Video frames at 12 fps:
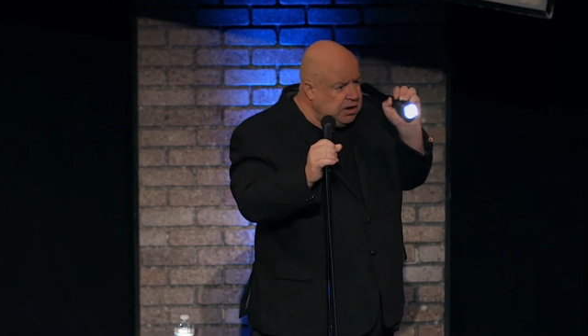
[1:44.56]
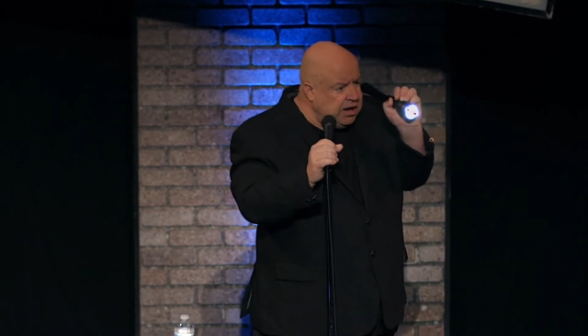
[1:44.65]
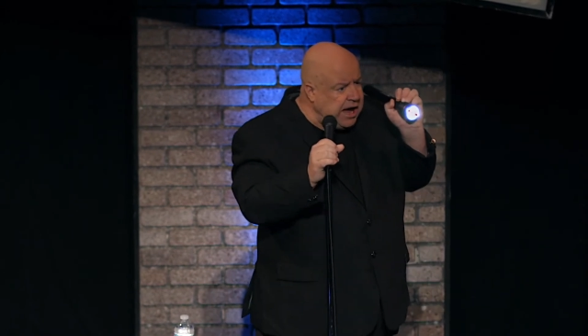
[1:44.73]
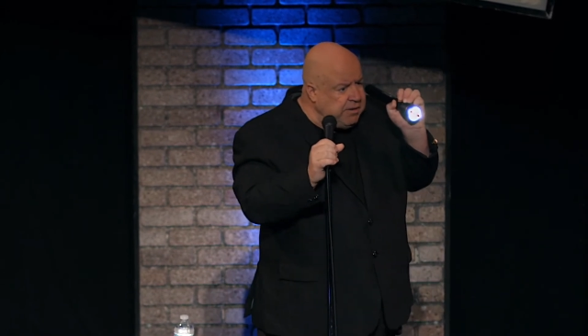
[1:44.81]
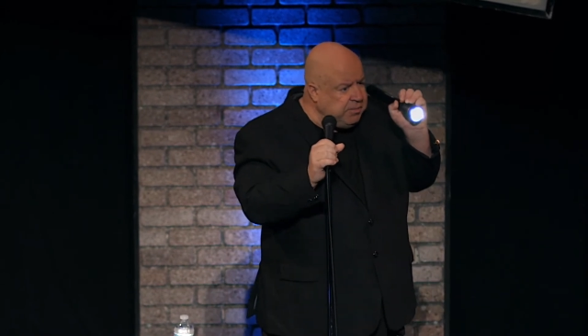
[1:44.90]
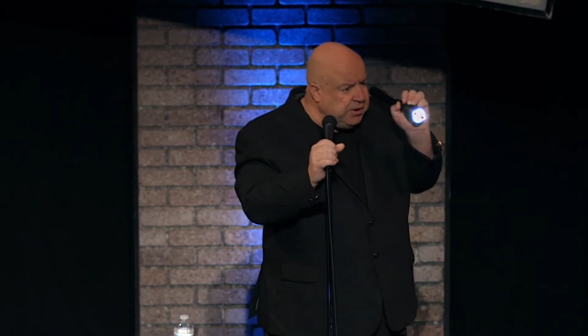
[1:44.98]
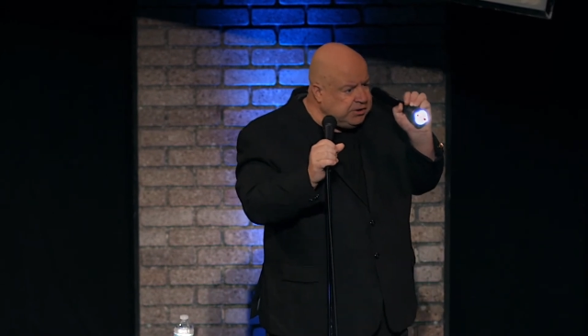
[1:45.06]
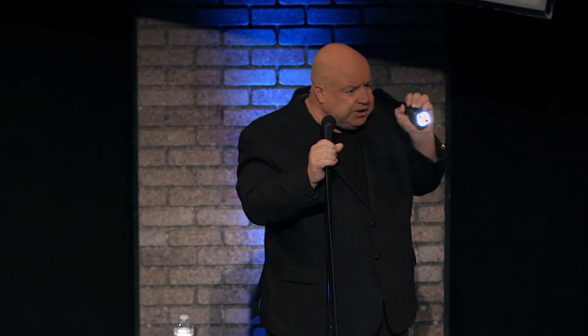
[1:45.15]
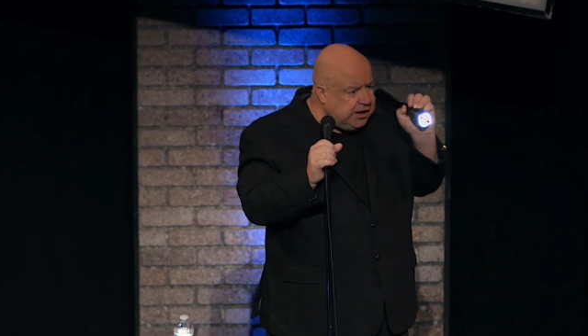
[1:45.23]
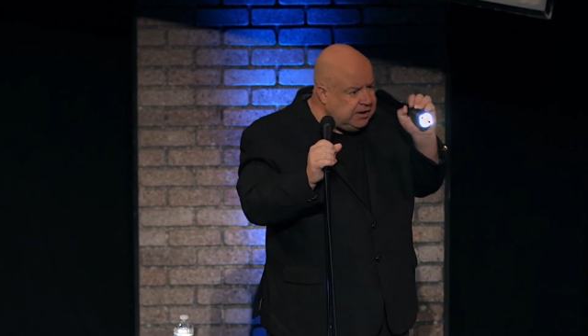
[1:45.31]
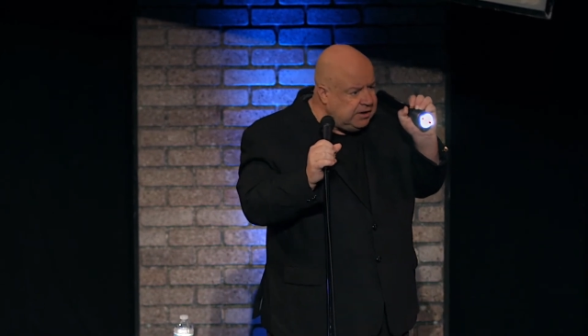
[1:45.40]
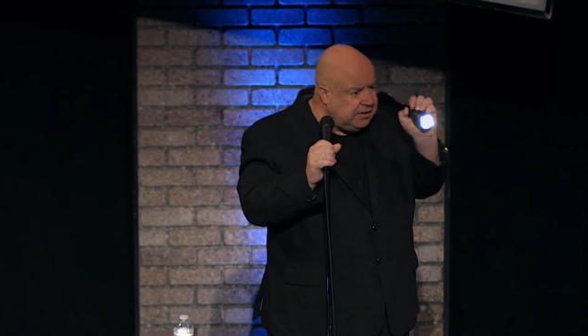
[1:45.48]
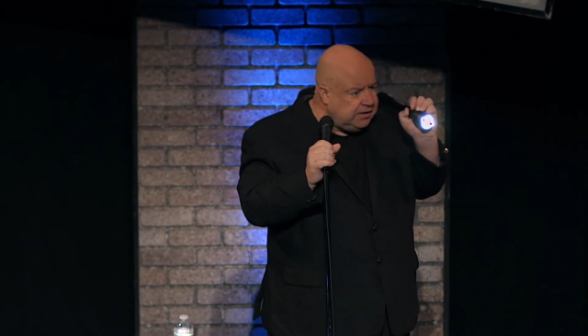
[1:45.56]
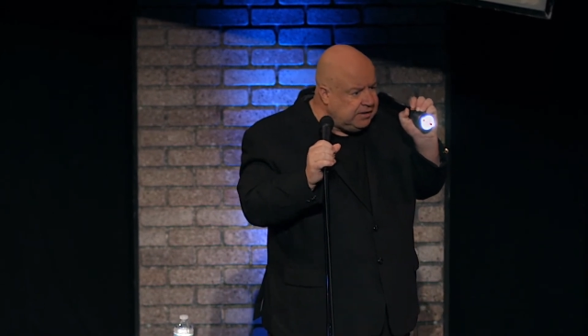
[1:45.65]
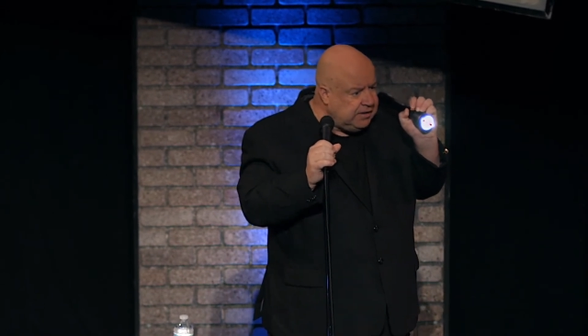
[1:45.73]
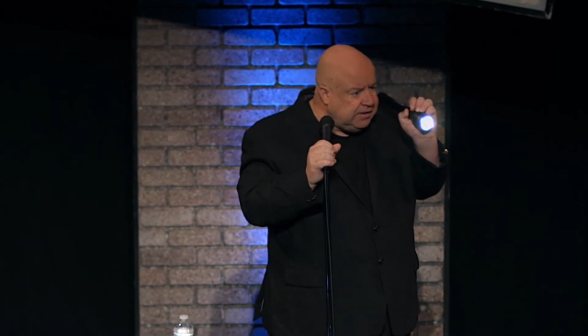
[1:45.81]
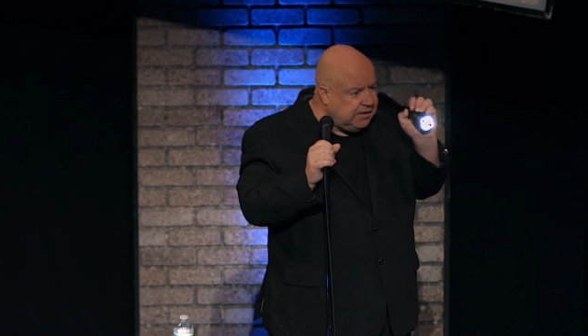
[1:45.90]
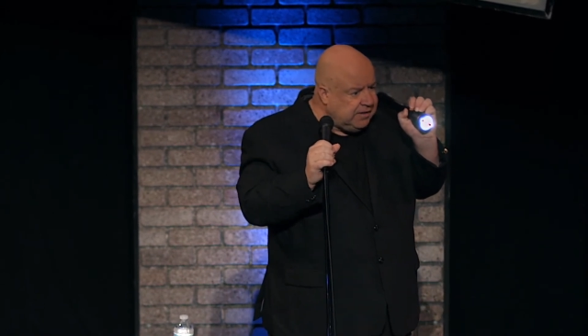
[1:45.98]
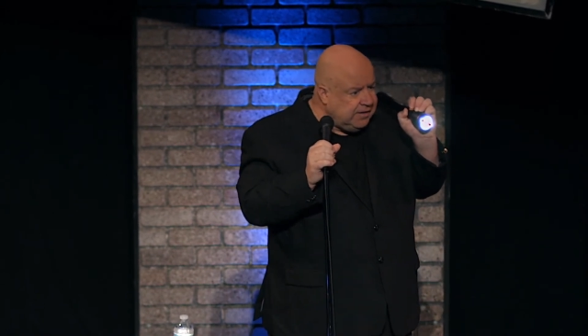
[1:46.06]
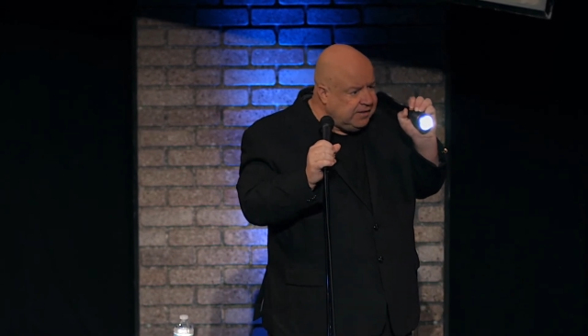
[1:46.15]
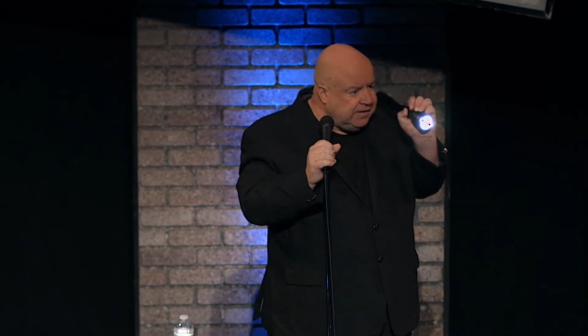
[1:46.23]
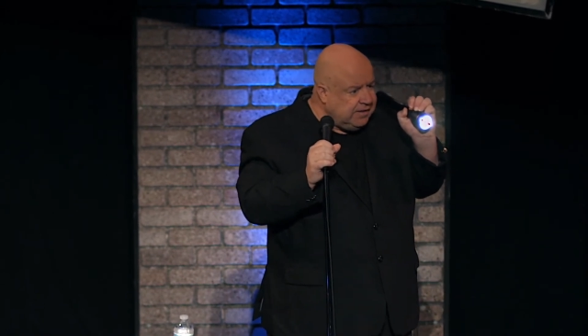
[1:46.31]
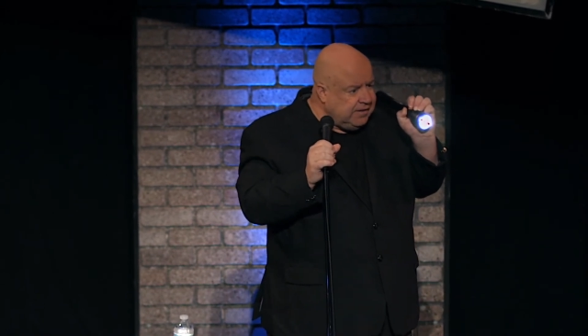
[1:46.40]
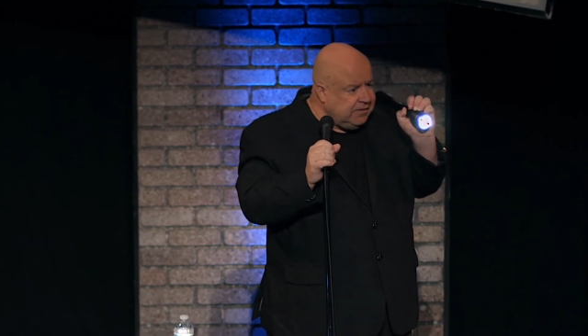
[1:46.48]
Happy birthday.
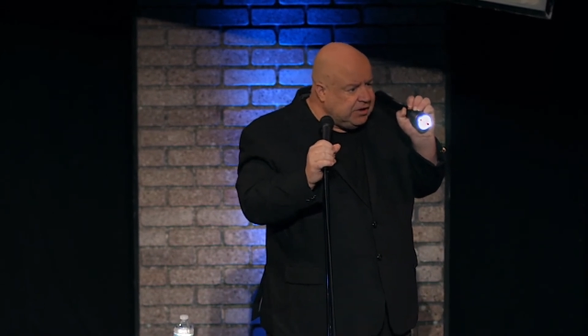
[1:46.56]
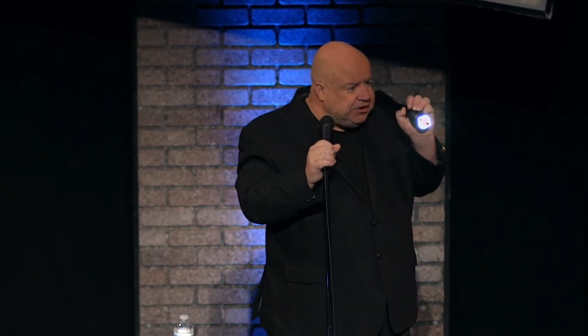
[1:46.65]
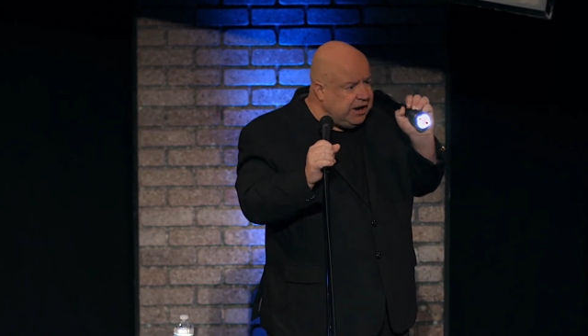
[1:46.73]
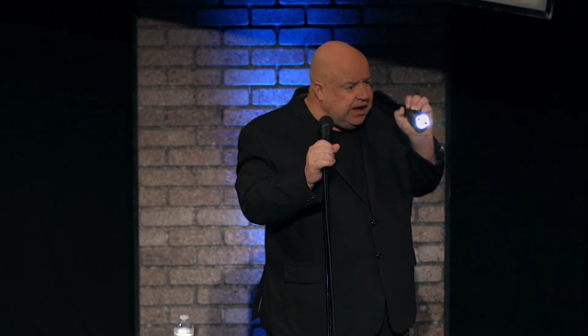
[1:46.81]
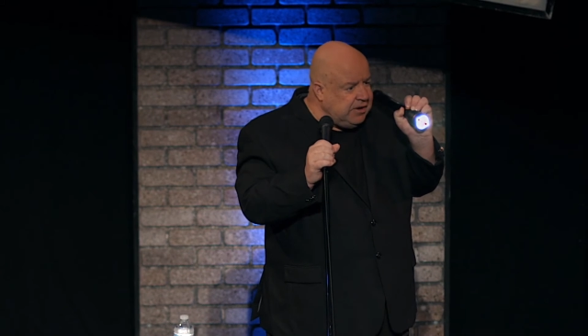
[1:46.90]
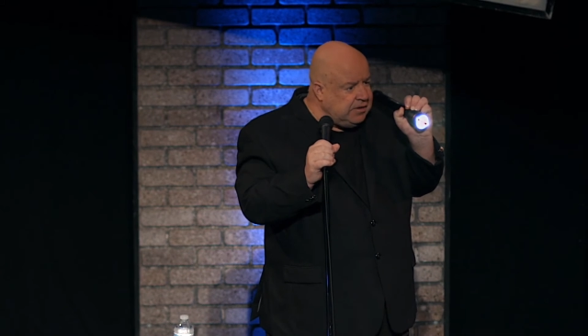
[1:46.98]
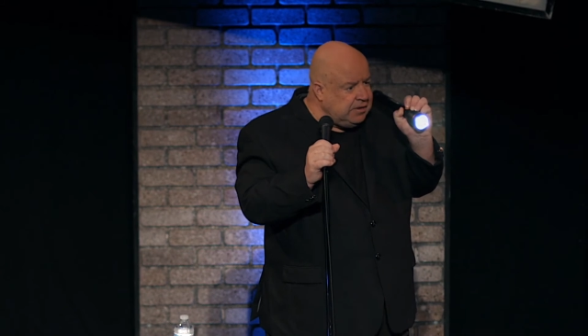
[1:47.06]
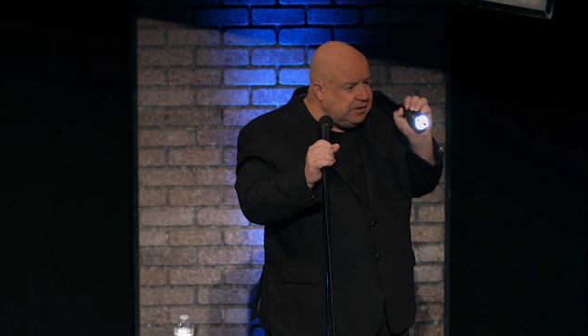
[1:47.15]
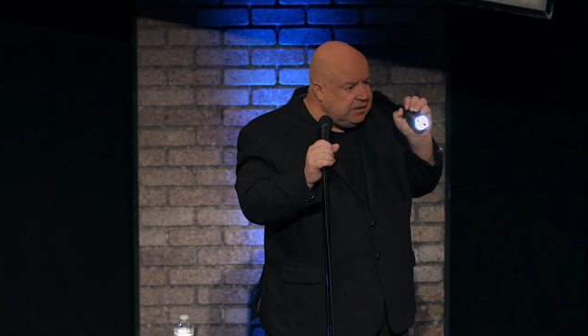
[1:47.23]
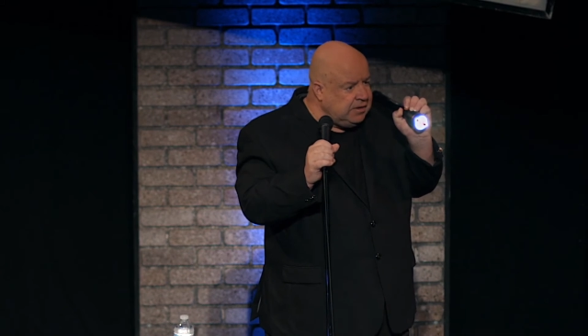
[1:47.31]
What's your name?